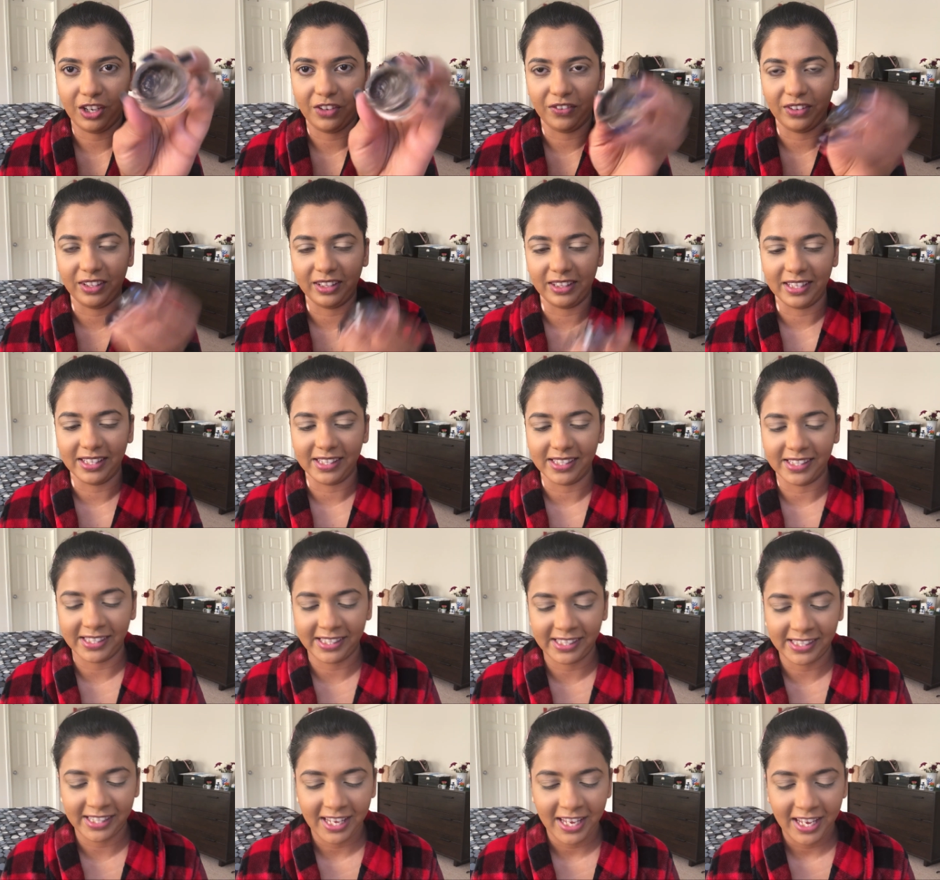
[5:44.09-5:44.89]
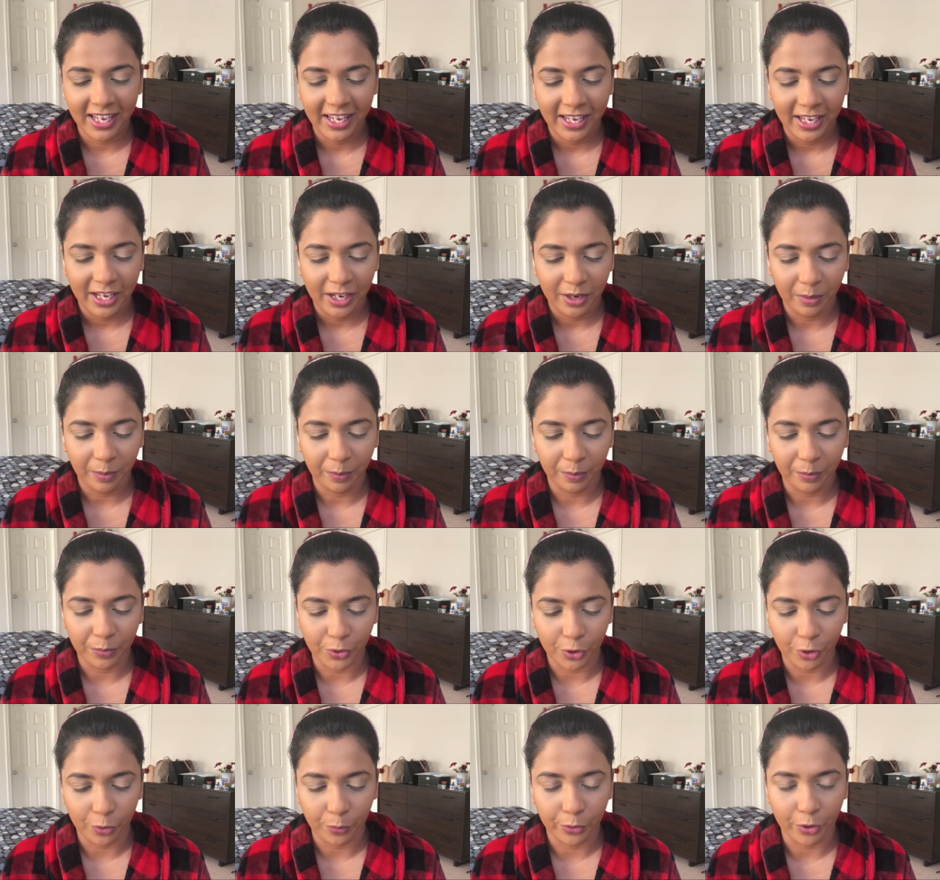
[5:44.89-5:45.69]
with this
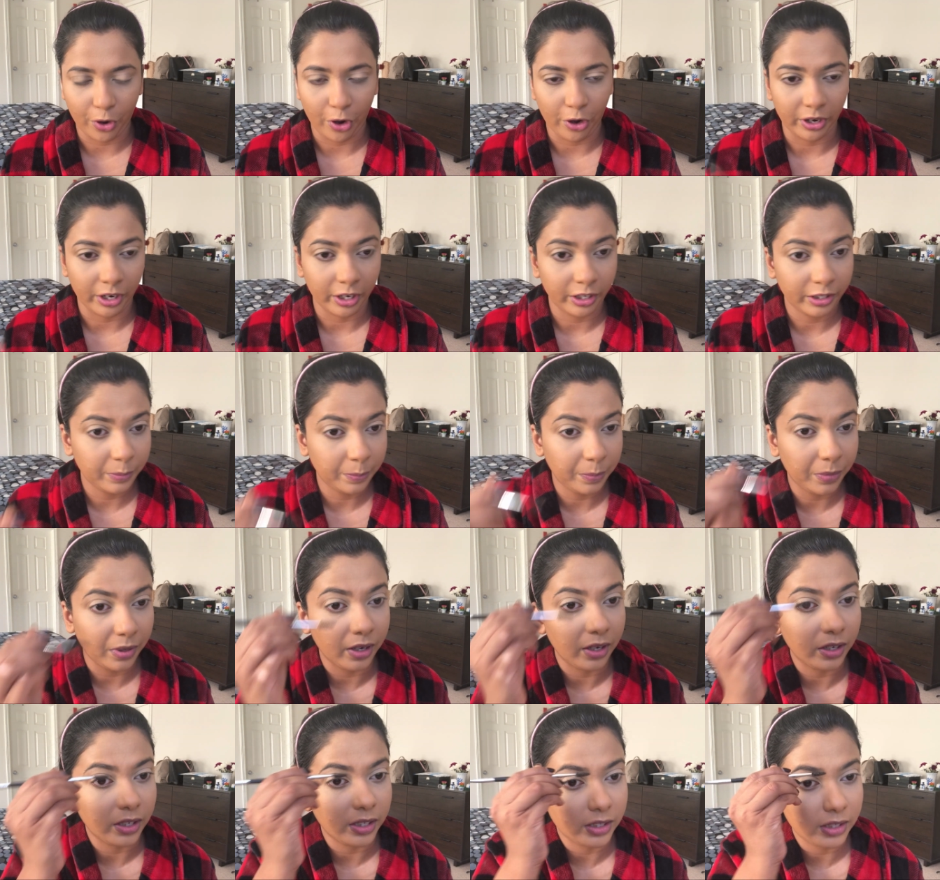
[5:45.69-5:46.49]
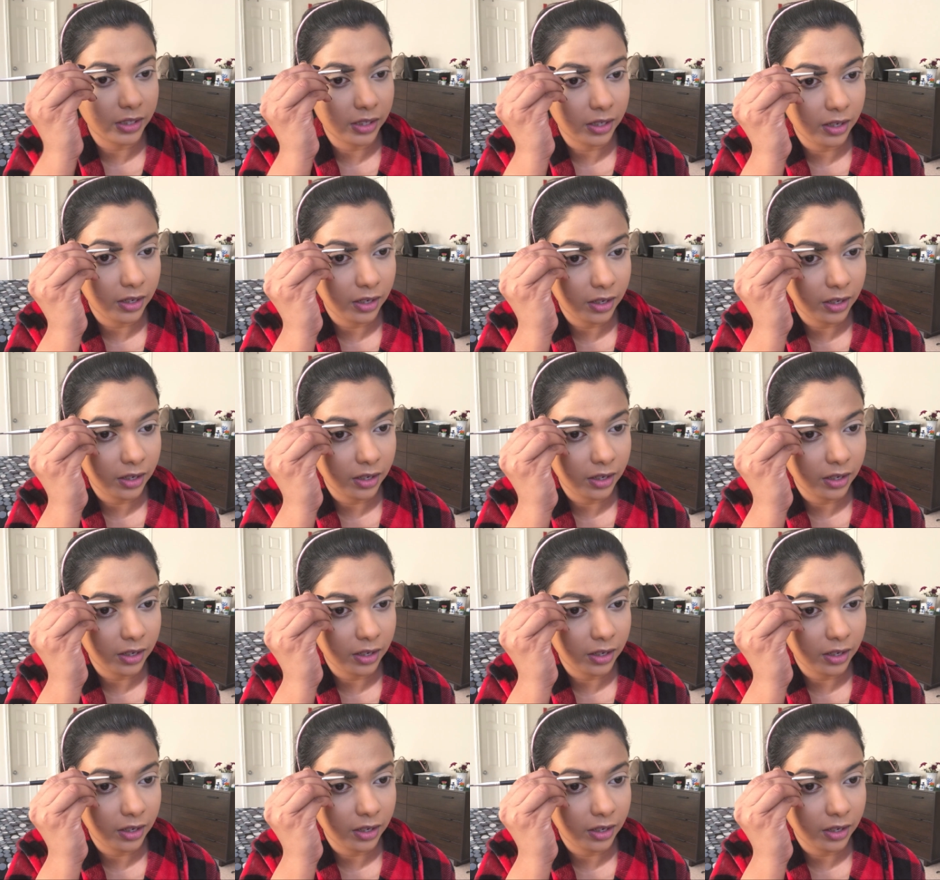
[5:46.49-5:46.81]
brow product, but